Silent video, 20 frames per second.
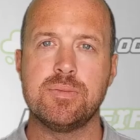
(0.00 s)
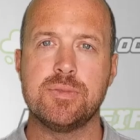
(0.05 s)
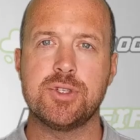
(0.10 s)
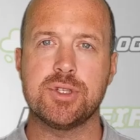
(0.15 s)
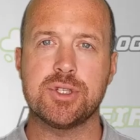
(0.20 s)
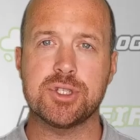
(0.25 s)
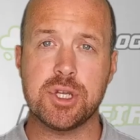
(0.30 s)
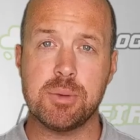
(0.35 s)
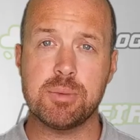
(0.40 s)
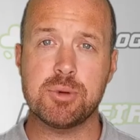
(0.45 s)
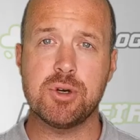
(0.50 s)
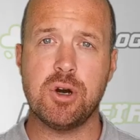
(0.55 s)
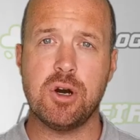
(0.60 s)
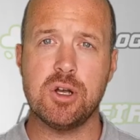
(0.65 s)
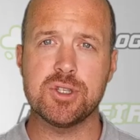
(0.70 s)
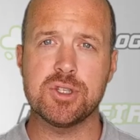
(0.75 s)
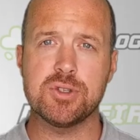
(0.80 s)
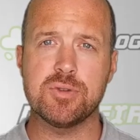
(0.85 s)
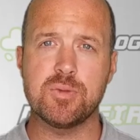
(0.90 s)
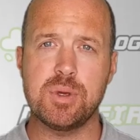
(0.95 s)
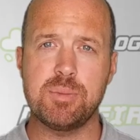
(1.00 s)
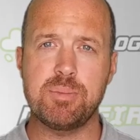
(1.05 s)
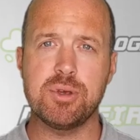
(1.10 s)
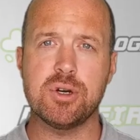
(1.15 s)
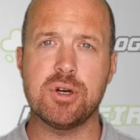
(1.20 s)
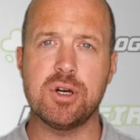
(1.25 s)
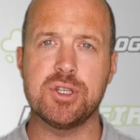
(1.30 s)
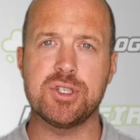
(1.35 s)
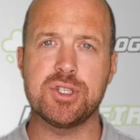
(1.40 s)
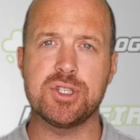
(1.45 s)
So the top causes
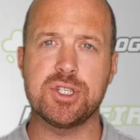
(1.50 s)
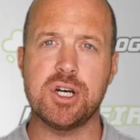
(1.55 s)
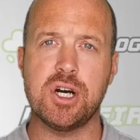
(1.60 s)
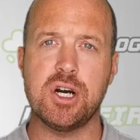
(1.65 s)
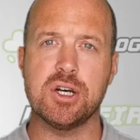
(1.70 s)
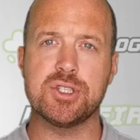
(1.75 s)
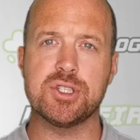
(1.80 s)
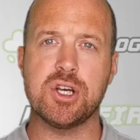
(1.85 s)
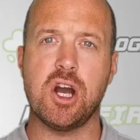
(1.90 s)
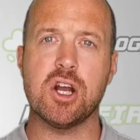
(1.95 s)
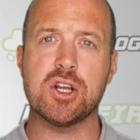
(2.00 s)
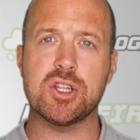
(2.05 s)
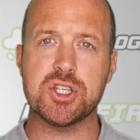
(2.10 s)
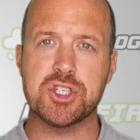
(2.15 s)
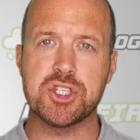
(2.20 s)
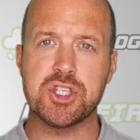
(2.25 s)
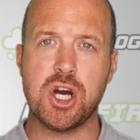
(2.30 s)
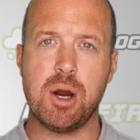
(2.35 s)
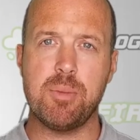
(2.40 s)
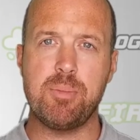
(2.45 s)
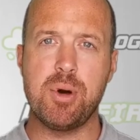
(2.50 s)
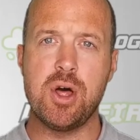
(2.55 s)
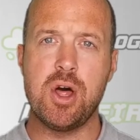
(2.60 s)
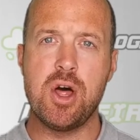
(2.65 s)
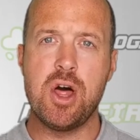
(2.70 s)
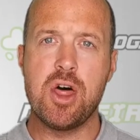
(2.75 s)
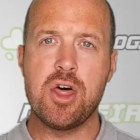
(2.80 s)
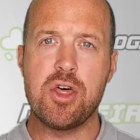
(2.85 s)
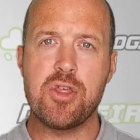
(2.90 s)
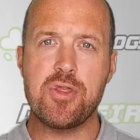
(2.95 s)
of eyes in dogs are the top
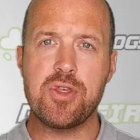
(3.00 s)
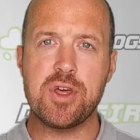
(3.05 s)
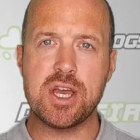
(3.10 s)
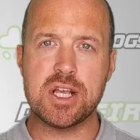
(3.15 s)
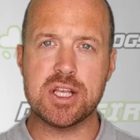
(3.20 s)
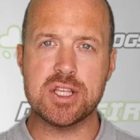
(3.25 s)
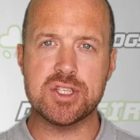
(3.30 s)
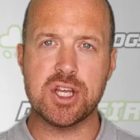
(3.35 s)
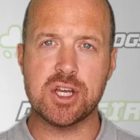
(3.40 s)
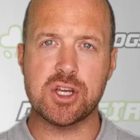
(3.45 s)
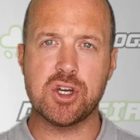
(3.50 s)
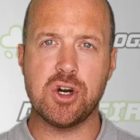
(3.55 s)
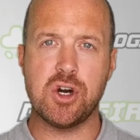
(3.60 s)
things that